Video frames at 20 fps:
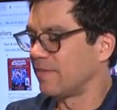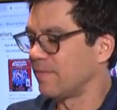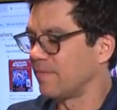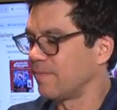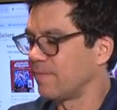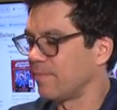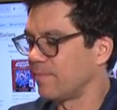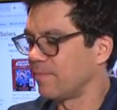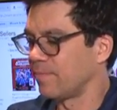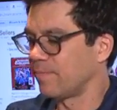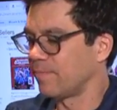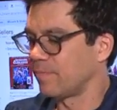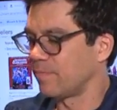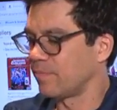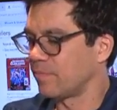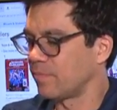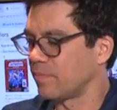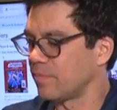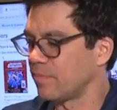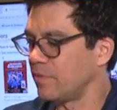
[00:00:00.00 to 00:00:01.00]
and look at
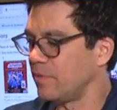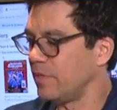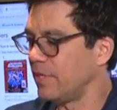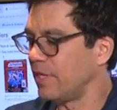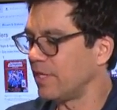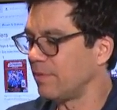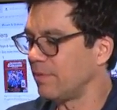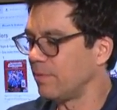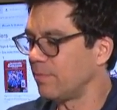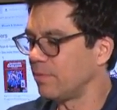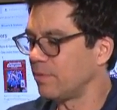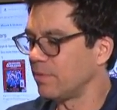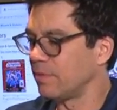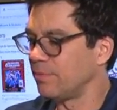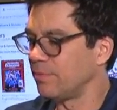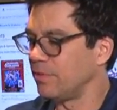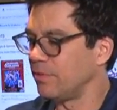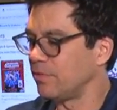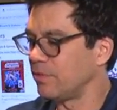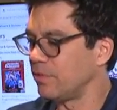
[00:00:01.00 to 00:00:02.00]
YouTube in a sec. Yeah, let me pull
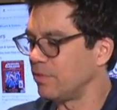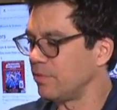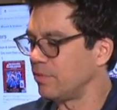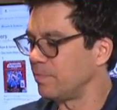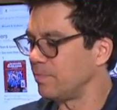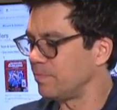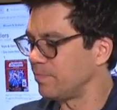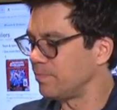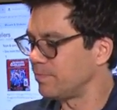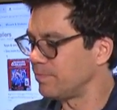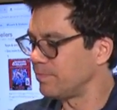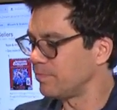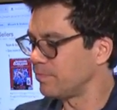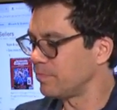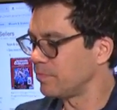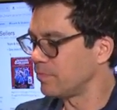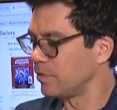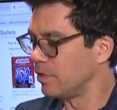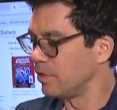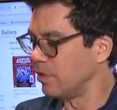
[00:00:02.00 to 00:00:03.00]
up YouTube.
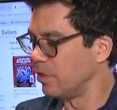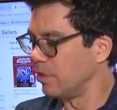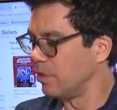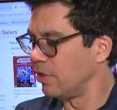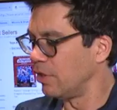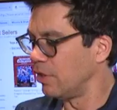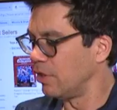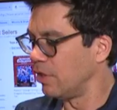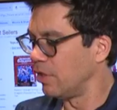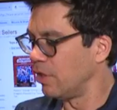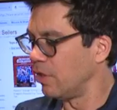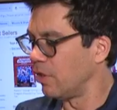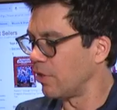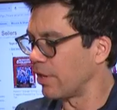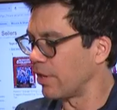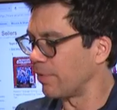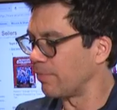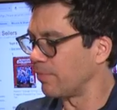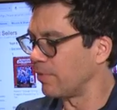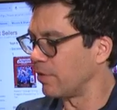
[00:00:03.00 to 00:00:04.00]
It's taking a minute. Oh,
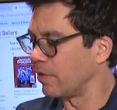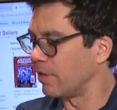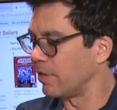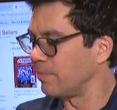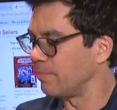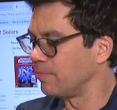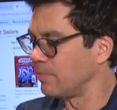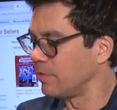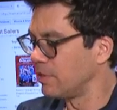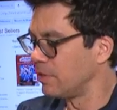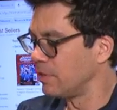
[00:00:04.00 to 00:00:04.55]
okay. All right.